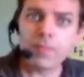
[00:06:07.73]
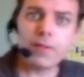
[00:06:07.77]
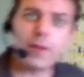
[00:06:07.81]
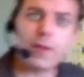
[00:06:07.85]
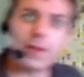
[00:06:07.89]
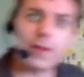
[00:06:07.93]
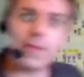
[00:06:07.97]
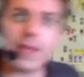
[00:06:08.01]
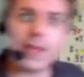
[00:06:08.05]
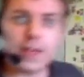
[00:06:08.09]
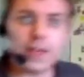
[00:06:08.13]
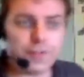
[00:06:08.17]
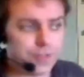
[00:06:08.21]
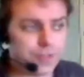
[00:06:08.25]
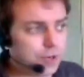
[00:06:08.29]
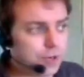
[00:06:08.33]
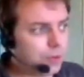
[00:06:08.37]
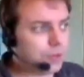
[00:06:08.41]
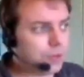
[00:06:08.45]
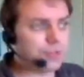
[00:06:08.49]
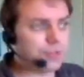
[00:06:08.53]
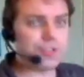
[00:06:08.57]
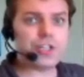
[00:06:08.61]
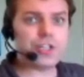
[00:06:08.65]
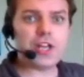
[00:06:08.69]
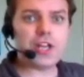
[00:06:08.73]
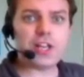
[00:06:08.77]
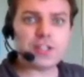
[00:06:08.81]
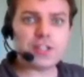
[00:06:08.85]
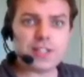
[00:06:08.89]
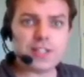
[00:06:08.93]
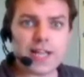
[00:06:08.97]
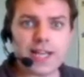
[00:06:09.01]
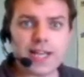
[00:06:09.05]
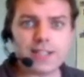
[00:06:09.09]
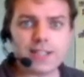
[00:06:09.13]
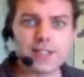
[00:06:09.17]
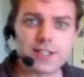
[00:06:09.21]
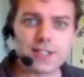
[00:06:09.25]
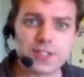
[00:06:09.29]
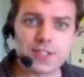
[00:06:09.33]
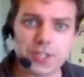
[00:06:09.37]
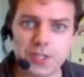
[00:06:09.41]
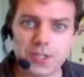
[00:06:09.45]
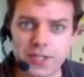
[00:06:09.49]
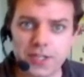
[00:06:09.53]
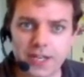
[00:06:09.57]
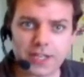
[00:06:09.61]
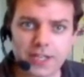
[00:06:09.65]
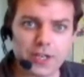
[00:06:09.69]
And then a few hundred years later,
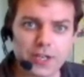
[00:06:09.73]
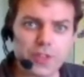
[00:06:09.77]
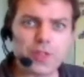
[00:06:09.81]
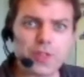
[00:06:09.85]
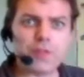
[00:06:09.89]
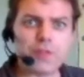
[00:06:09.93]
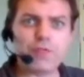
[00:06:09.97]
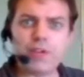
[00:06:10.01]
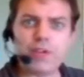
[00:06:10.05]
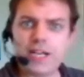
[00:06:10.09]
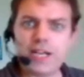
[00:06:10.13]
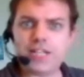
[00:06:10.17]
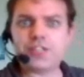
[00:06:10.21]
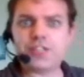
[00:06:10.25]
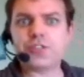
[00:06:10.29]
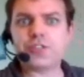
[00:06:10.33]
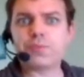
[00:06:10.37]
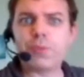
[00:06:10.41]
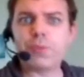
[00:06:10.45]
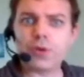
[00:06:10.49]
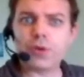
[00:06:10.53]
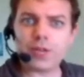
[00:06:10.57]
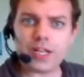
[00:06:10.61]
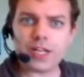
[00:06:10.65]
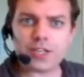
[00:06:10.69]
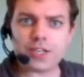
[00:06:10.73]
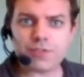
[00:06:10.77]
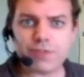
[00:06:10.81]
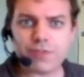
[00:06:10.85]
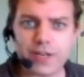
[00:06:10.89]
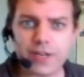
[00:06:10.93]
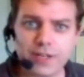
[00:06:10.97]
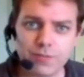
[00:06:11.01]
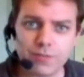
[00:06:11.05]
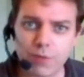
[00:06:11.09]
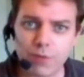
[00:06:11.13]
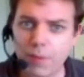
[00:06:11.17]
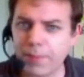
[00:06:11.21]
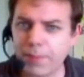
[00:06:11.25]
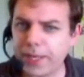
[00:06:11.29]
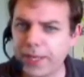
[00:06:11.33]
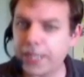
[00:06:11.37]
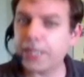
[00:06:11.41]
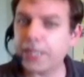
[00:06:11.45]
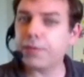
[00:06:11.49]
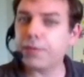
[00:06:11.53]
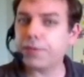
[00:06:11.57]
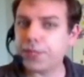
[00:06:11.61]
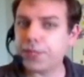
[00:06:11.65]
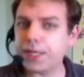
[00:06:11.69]
suddenly another religious book gets written, one
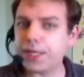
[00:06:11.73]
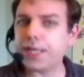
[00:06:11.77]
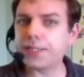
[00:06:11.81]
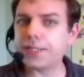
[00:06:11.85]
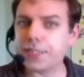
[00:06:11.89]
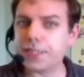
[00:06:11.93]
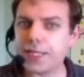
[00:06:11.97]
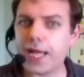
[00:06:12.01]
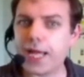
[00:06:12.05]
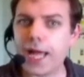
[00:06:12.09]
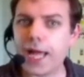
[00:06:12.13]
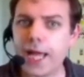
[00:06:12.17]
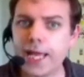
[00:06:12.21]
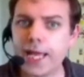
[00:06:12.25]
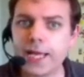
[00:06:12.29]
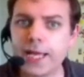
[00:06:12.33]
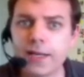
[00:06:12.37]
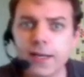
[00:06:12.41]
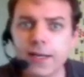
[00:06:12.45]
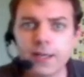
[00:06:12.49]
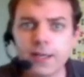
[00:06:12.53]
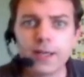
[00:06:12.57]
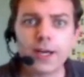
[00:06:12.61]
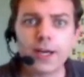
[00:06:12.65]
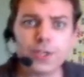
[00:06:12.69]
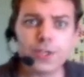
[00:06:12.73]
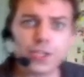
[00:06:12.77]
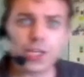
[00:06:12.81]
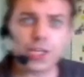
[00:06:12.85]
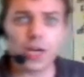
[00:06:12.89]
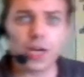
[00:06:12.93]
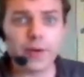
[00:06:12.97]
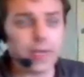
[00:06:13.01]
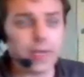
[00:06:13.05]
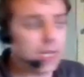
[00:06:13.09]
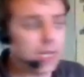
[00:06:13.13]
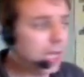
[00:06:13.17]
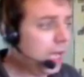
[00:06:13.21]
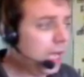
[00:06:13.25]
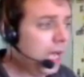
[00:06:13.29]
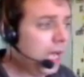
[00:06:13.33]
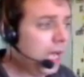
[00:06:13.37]
beginning with the letter K, and you're going,